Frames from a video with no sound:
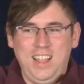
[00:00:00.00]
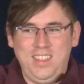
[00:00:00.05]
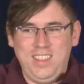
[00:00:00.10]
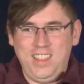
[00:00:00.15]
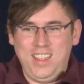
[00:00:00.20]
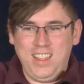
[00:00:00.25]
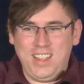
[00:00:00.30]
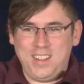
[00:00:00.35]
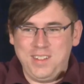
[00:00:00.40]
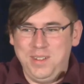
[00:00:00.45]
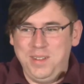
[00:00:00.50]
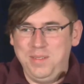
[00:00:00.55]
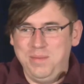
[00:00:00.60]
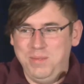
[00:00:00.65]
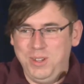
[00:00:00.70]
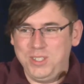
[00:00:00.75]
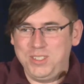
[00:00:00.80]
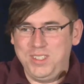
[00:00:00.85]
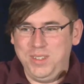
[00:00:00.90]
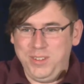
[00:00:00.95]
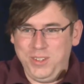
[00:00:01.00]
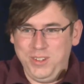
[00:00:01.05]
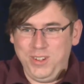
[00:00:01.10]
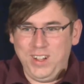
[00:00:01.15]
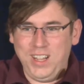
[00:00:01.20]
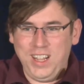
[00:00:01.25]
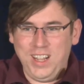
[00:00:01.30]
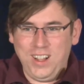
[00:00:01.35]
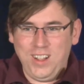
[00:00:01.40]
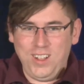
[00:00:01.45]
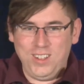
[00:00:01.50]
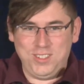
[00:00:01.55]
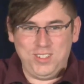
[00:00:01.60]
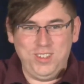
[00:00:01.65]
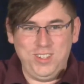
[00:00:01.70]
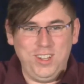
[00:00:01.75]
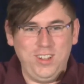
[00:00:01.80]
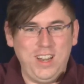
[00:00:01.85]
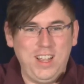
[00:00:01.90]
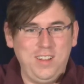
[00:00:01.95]
think most of you
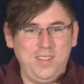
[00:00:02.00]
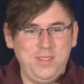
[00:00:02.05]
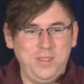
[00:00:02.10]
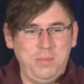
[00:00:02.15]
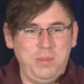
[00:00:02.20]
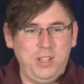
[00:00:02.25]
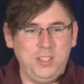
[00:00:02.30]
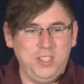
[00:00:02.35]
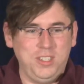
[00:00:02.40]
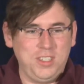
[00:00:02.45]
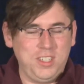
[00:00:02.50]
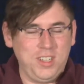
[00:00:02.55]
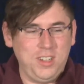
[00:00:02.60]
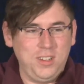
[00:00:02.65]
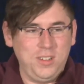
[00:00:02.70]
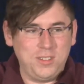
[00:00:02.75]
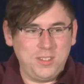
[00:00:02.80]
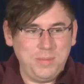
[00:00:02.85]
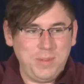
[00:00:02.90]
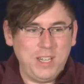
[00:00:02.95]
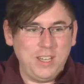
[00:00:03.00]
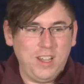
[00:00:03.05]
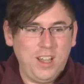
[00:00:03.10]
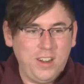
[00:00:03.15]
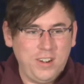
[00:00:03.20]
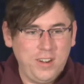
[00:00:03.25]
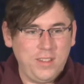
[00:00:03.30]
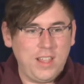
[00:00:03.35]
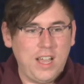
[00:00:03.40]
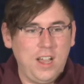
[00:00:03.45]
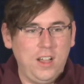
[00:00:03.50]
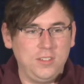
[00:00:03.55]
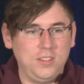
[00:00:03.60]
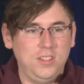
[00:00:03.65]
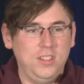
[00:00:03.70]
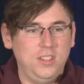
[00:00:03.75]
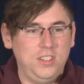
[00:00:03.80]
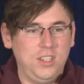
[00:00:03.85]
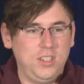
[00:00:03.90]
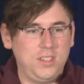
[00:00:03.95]
also don't have the budget to go spend
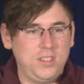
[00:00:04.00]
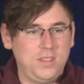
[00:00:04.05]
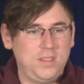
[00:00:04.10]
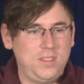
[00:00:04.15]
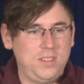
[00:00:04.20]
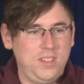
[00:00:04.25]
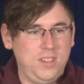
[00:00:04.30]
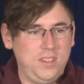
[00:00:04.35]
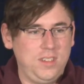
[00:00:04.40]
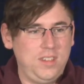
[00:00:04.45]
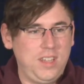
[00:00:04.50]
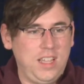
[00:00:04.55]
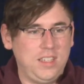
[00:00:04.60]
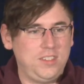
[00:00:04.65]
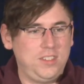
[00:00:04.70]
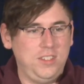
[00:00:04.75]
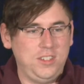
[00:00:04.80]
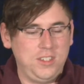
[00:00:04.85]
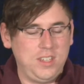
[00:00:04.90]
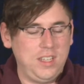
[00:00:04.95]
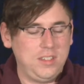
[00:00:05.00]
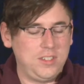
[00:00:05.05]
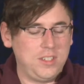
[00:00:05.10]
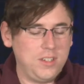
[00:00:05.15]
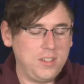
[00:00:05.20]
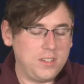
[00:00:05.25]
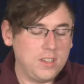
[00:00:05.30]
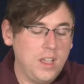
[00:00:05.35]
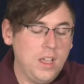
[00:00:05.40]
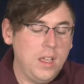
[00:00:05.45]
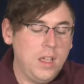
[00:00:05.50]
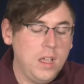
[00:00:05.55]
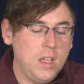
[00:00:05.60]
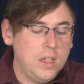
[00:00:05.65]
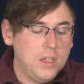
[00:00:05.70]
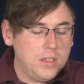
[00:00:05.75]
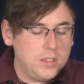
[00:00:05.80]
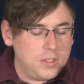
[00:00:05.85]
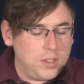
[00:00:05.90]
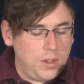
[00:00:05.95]
$100,000 just to test your sensors.
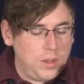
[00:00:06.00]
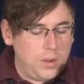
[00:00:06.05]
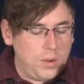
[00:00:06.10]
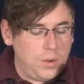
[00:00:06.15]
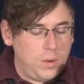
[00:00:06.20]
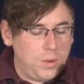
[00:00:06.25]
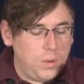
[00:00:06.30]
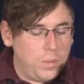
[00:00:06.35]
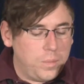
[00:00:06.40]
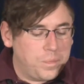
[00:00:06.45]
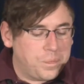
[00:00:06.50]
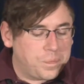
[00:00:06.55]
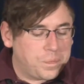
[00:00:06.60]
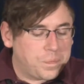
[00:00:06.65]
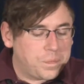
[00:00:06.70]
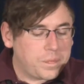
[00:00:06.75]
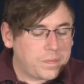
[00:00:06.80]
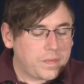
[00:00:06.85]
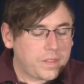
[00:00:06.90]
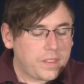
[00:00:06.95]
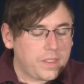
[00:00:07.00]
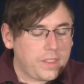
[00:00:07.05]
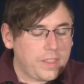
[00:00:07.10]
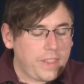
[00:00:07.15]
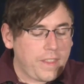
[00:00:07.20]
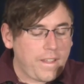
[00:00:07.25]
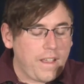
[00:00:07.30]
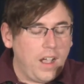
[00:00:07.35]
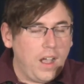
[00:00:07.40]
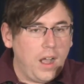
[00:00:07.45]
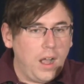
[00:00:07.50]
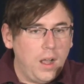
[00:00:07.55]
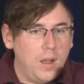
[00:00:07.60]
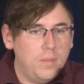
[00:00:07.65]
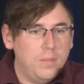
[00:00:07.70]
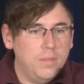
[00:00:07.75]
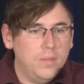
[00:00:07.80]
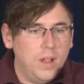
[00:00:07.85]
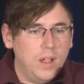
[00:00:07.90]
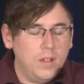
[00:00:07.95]
So
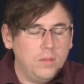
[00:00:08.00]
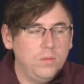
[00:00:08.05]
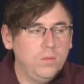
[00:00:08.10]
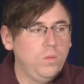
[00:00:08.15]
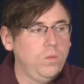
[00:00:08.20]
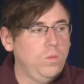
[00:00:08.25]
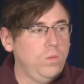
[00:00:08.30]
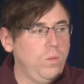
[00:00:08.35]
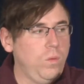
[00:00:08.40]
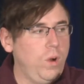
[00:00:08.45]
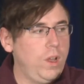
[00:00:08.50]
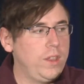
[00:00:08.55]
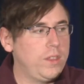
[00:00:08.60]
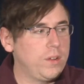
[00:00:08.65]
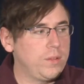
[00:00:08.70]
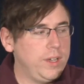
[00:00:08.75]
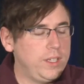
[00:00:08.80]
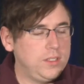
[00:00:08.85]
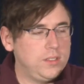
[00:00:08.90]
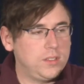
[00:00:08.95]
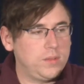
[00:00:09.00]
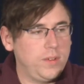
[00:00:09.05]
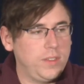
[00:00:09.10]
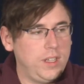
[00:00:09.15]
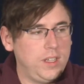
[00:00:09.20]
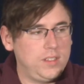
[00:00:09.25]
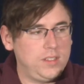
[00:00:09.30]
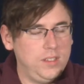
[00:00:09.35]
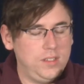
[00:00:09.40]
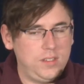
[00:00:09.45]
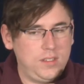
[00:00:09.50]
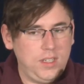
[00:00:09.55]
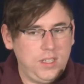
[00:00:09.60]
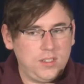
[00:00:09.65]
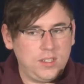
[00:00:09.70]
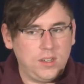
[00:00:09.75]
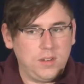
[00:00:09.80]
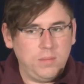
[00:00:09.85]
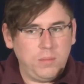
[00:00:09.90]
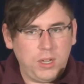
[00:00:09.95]
one of the reasons for this is
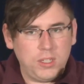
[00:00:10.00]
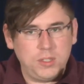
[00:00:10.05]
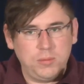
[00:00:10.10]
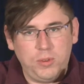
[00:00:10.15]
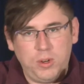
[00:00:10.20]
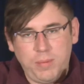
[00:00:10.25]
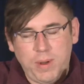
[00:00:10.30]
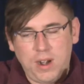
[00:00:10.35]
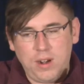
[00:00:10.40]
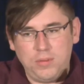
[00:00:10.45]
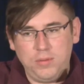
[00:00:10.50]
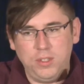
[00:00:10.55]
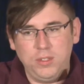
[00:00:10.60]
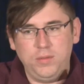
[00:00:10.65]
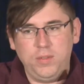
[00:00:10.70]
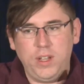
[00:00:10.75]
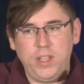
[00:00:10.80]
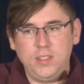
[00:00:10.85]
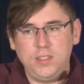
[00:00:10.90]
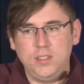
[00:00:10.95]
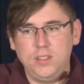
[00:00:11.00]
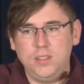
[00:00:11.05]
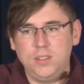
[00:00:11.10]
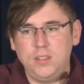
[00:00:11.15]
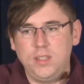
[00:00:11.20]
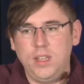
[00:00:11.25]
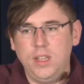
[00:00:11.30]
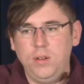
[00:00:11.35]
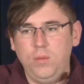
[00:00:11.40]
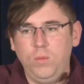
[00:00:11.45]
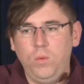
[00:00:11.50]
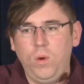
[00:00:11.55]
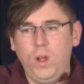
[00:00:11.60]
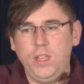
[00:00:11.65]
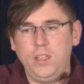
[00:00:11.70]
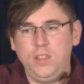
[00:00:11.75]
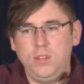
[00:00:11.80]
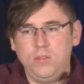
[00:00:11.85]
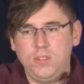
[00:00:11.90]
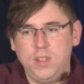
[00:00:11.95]
these are much more powerful devices than
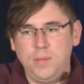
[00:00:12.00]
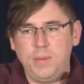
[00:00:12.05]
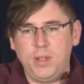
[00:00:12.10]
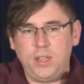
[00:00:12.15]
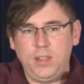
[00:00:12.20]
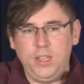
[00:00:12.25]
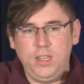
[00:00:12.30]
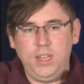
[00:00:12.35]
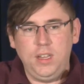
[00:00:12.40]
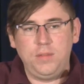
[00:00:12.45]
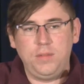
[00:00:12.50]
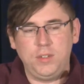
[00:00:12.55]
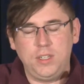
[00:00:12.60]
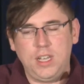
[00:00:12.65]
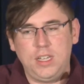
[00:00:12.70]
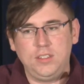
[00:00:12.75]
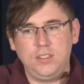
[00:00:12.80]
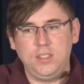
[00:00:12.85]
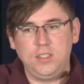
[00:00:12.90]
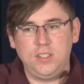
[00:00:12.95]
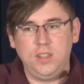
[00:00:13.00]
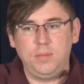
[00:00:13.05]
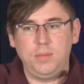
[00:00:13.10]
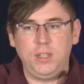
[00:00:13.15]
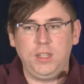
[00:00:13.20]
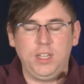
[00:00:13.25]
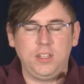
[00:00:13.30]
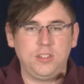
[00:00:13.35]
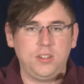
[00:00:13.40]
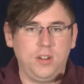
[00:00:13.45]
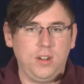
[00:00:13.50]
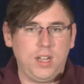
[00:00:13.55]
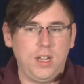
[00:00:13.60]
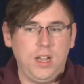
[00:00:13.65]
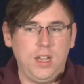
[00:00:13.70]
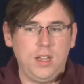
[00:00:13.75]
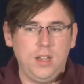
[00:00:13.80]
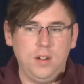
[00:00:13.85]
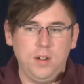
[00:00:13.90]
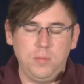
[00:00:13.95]
what you typically need for testing something like
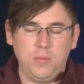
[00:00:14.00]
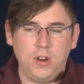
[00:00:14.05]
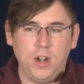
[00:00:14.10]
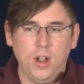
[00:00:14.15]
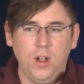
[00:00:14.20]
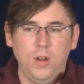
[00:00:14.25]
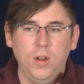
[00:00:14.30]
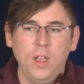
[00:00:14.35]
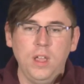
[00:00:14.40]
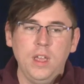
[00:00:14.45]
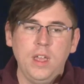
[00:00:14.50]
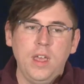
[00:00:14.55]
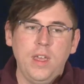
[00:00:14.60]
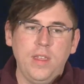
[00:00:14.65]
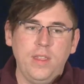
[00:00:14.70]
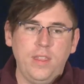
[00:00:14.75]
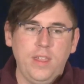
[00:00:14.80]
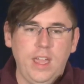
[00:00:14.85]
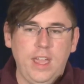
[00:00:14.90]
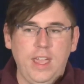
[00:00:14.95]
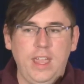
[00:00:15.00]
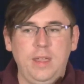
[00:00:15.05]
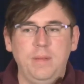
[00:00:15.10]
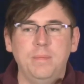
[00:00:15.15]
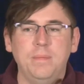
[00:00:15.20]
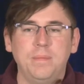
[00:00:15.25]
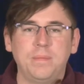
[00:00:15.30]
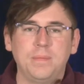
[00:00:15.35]
Suricata or Bro. They